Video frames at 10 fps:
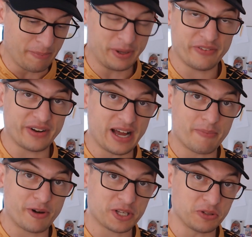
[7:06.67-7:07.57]
bit of an arm
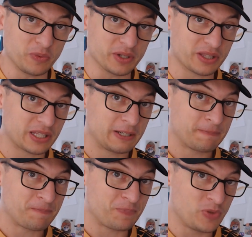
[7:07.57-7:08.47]
wrestle with
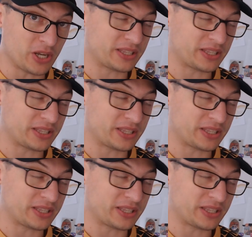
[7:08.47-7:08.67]
not